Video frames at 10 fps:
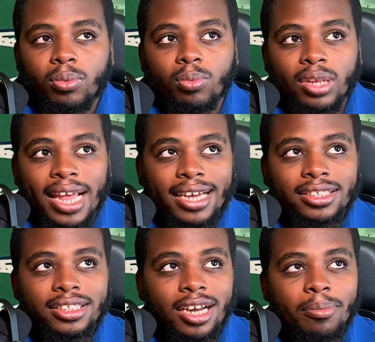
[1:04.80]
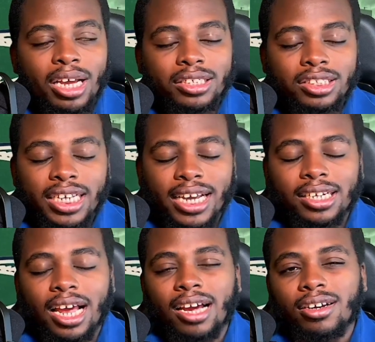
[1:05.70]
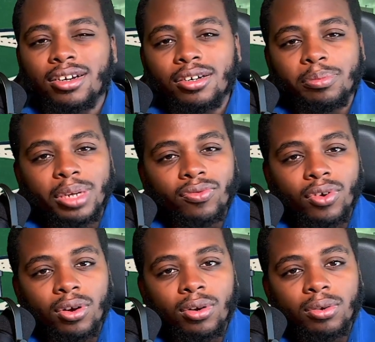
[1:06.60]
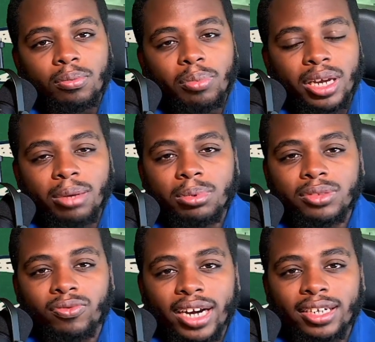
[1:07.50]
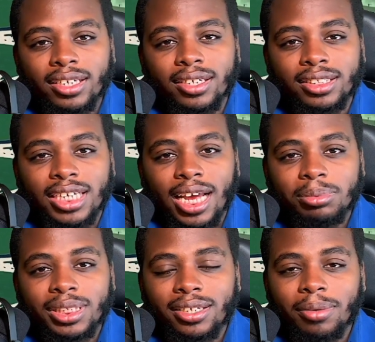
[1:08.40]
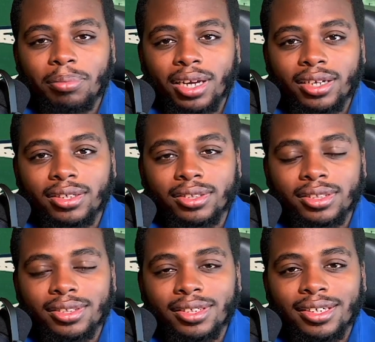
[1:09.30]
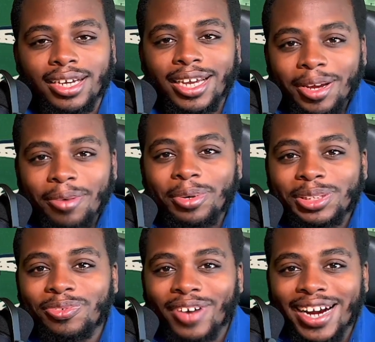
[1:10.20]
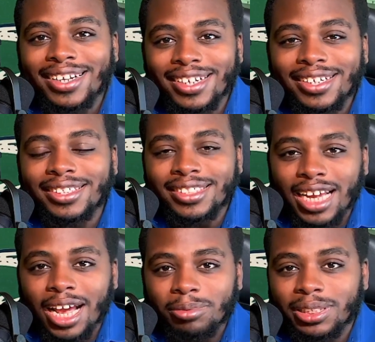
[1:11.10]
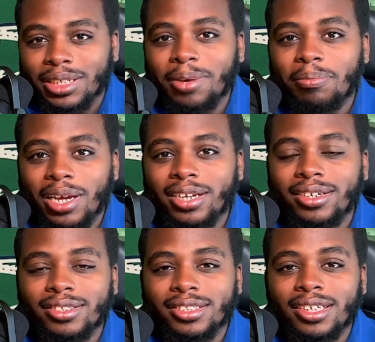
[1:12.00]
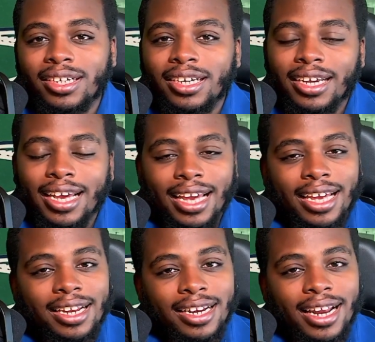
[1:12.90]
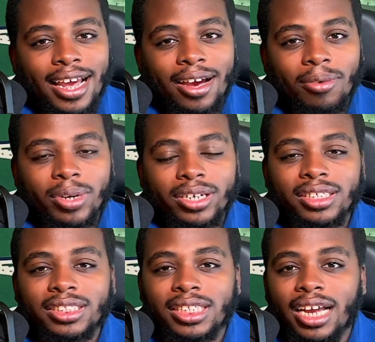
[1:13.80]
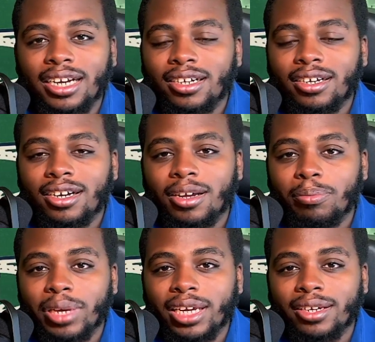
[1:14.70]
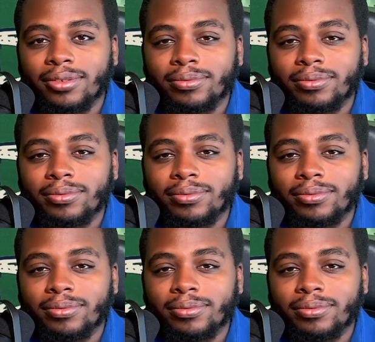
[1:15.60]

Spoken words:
Last time I checked, I could be wrong, but he was ranked in the top 10 of punters. He was ranked in the top 10 of punters. And now we're deciding to cut bait.